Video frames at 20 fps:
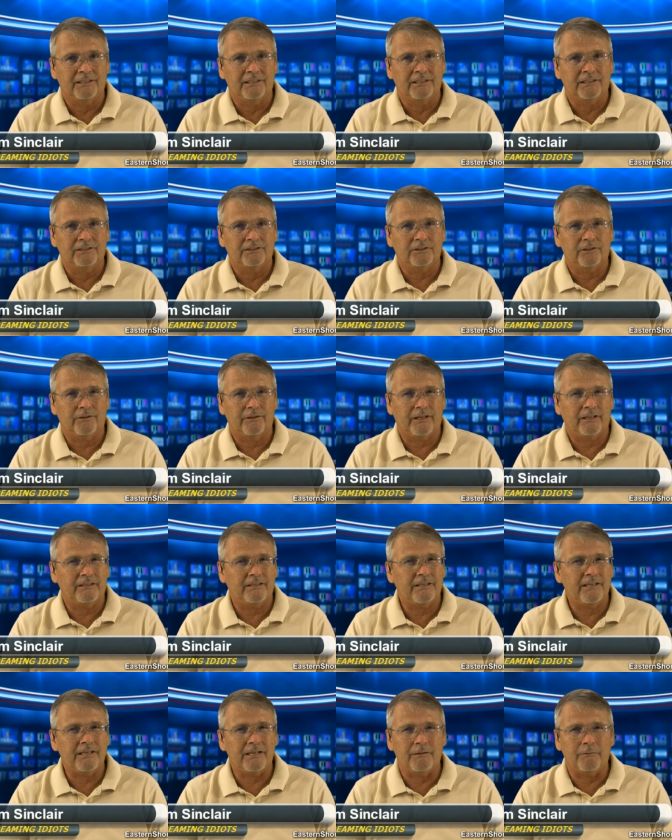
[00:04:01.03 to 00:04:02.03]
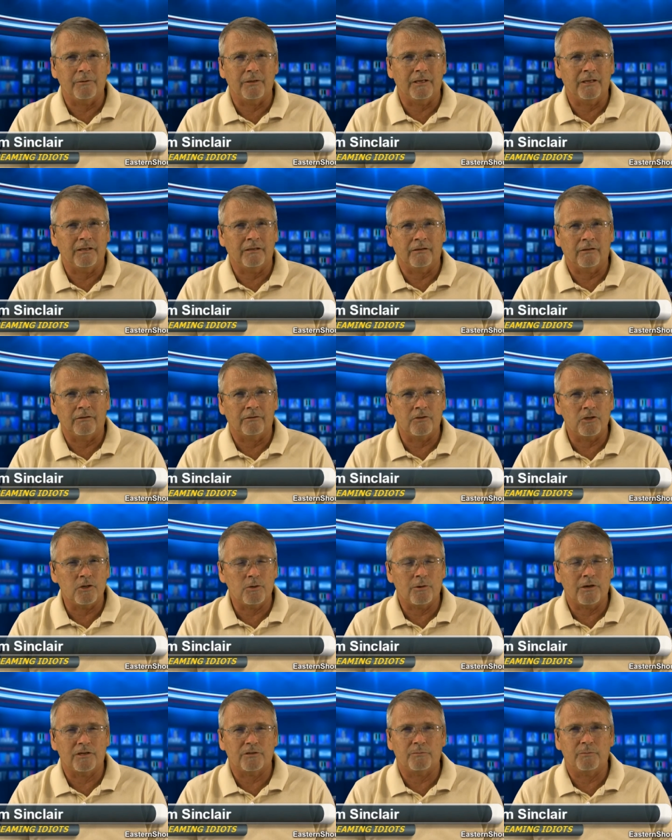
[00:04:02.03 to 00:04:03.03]
so that teeny weeny little
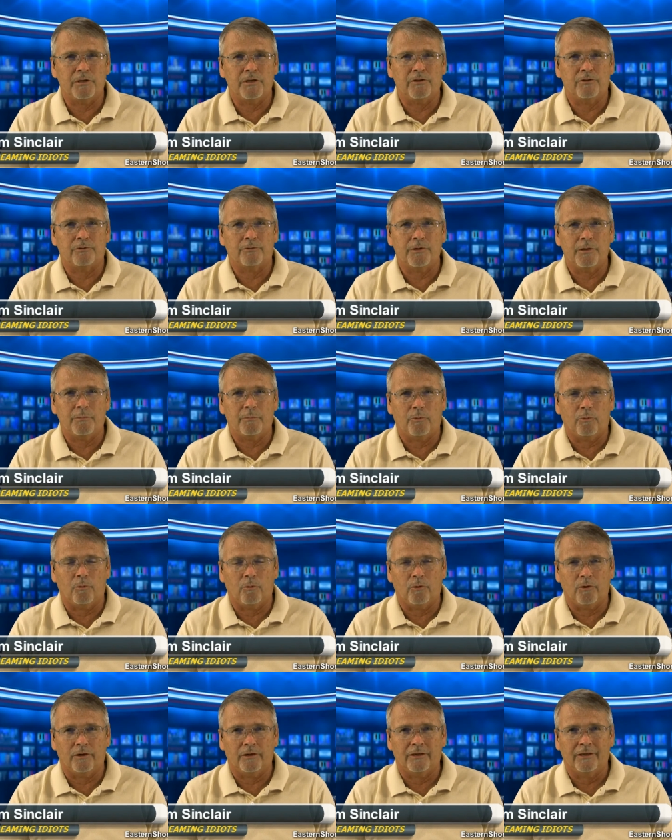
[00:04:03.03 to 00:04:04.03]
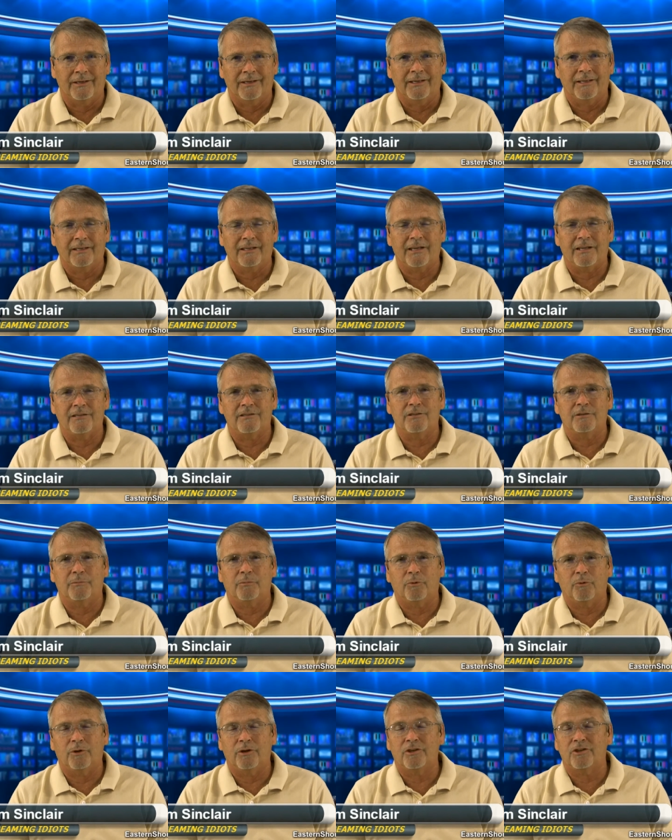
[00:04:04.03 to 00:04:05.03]
USB3 port can
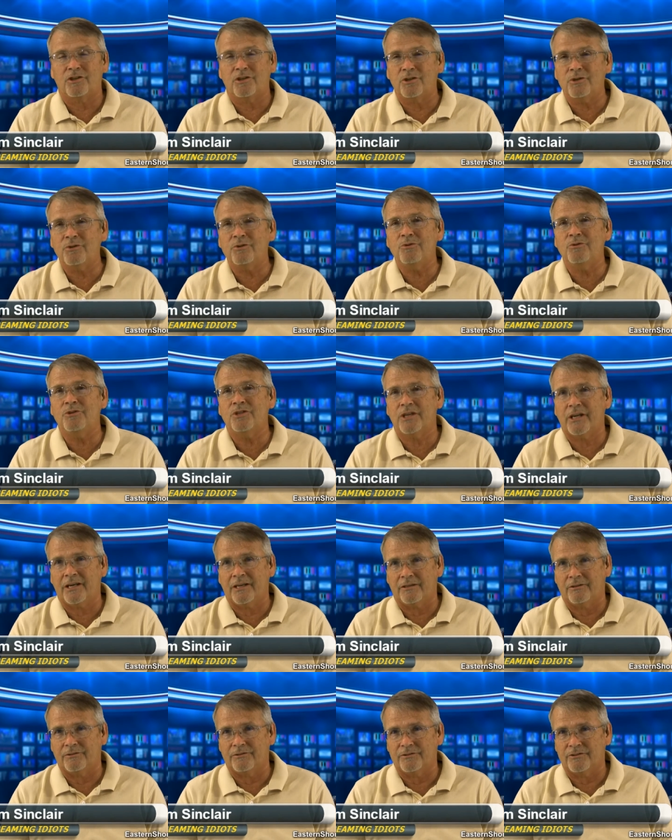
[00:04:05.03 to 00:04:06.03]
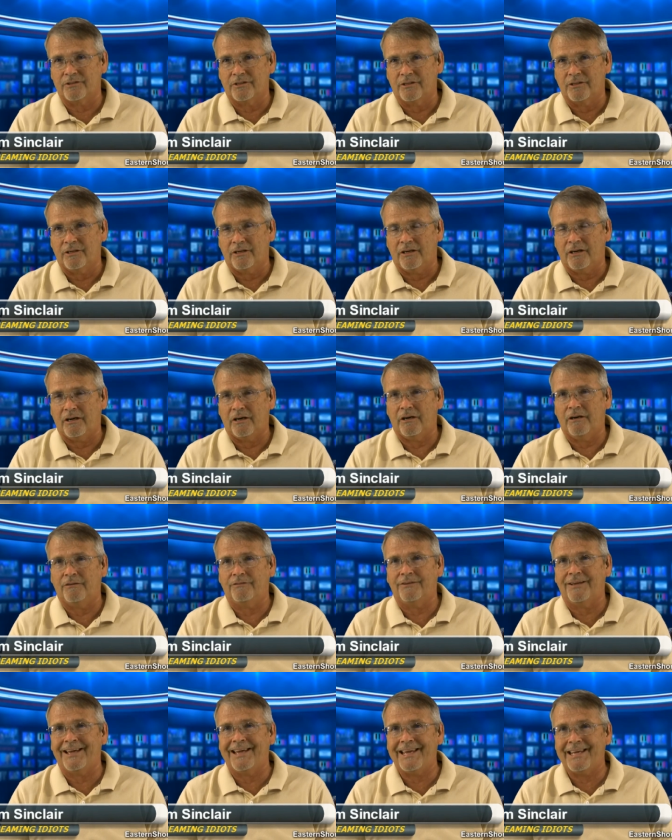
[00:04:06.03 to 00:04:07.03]
support 2 channels
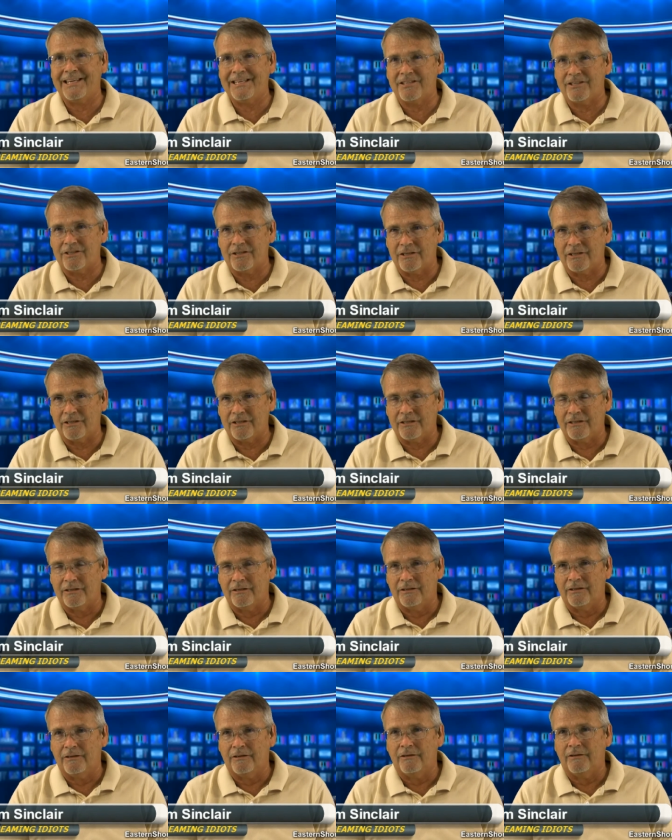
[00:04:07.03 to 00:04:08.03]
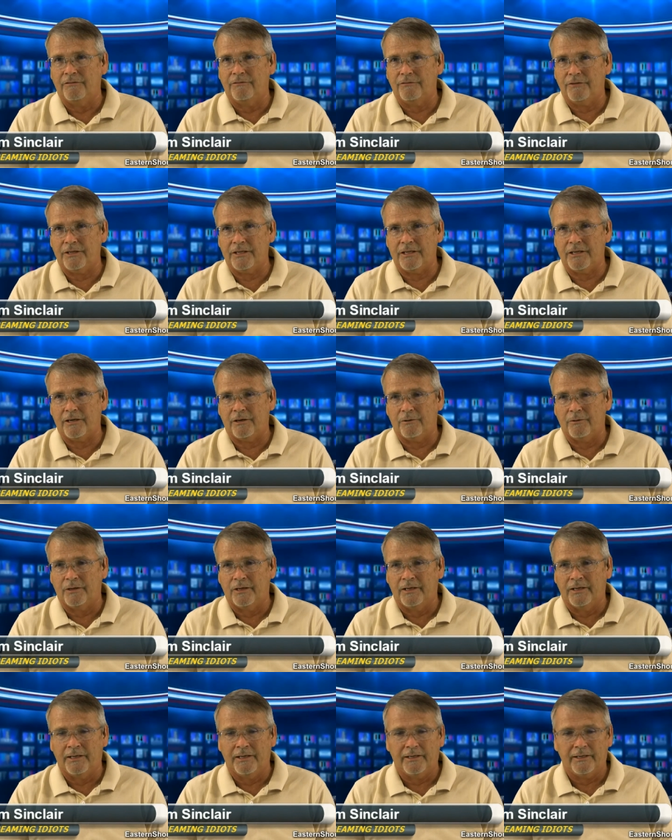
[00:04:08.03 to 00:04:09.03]
of HD video.
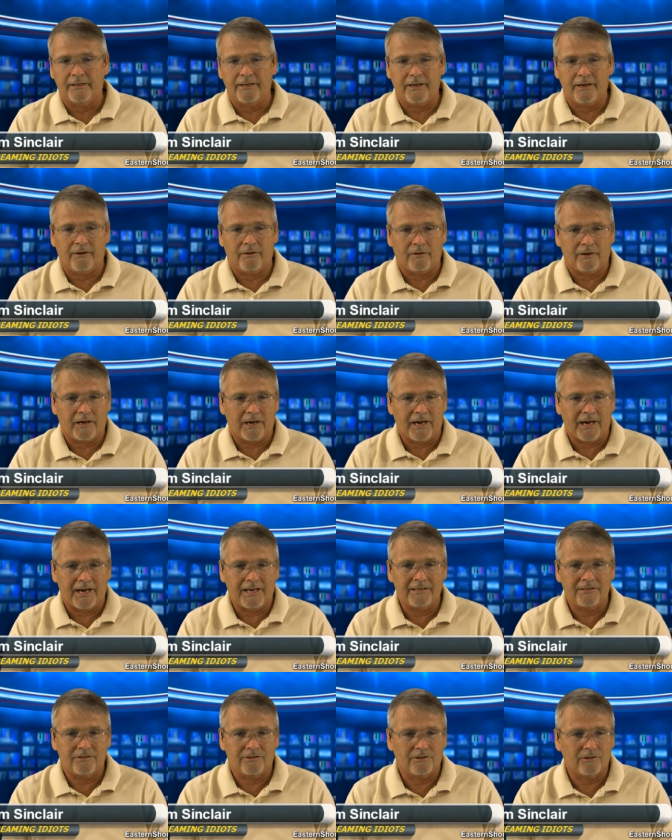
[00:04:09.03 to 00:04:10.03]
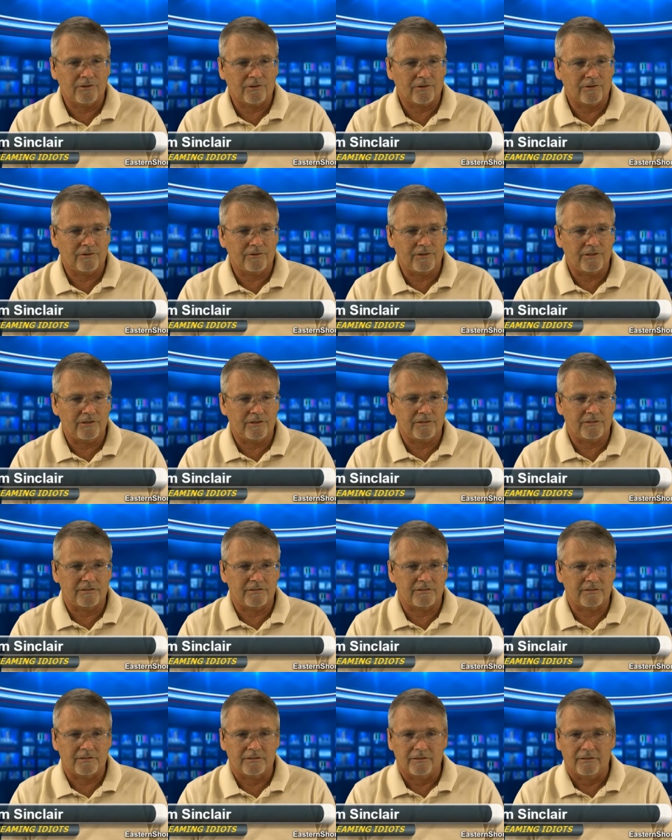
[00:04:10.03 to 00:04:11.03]
Now, I took
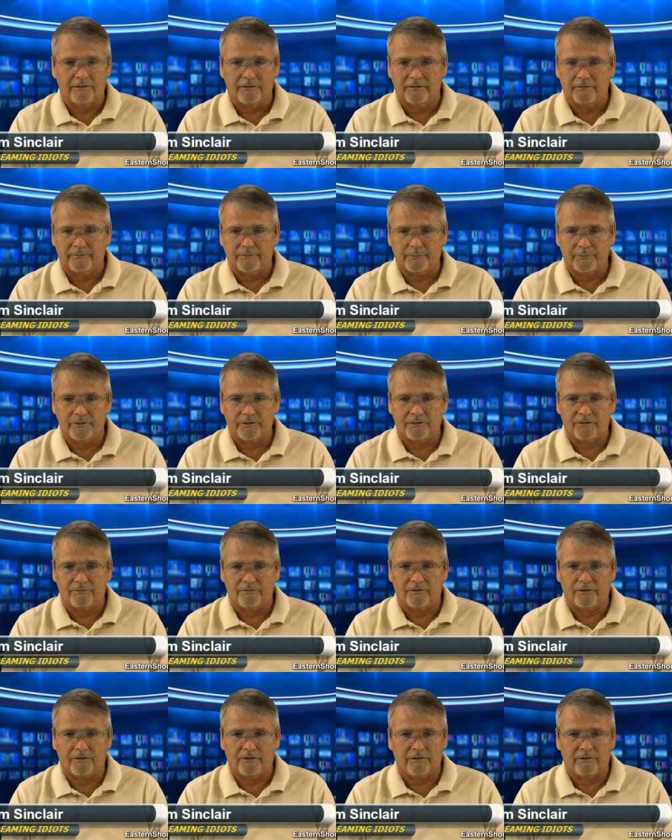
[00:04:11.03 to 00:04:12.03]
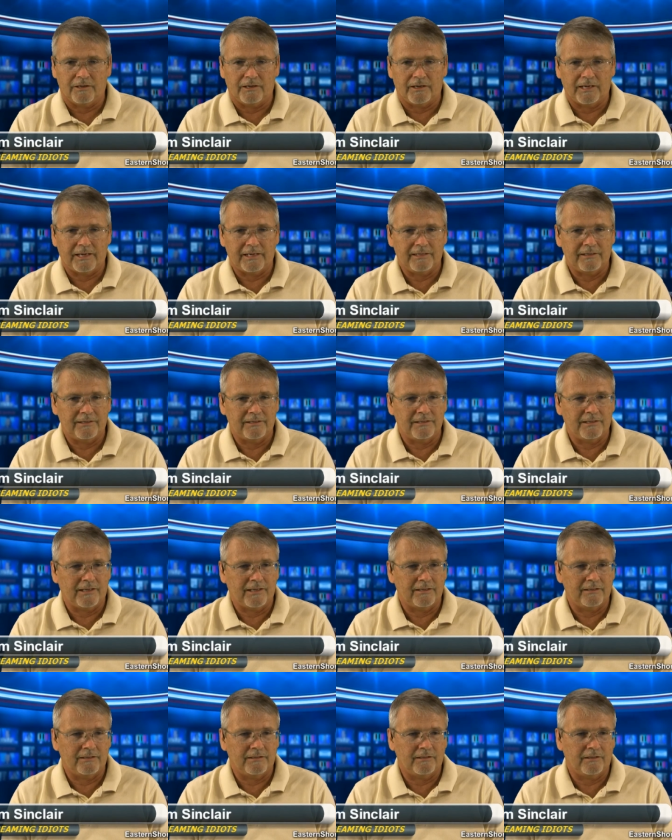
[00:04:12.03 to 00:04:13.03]
this. Let me see if I hadn't
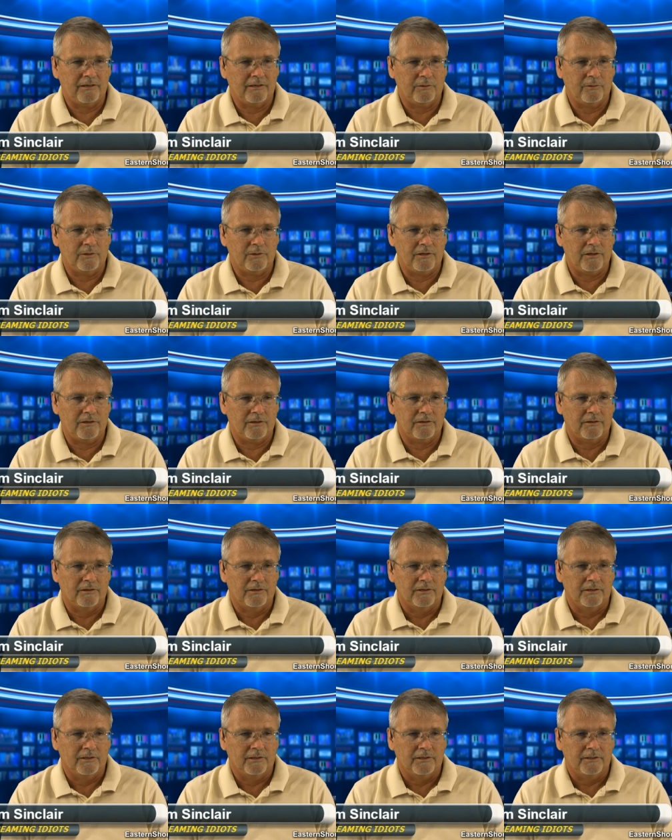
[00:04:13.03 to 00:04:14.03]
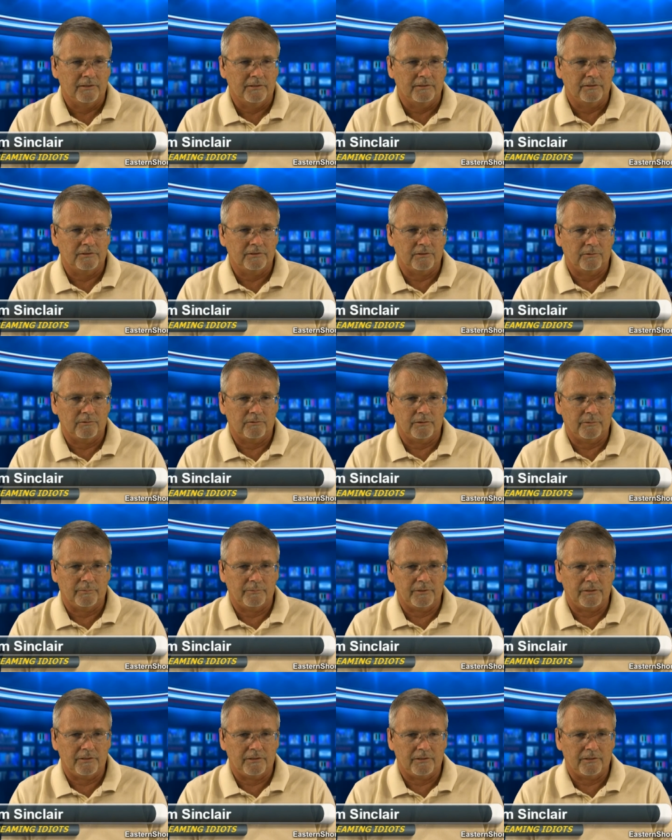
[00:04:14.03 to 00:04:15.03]
intended to go here, so let
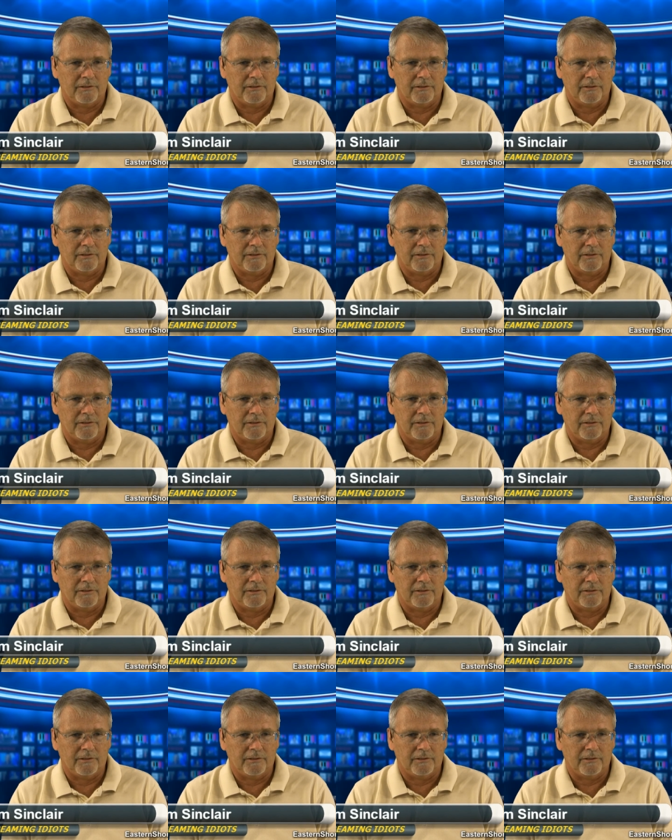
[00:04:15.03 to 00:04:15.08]
me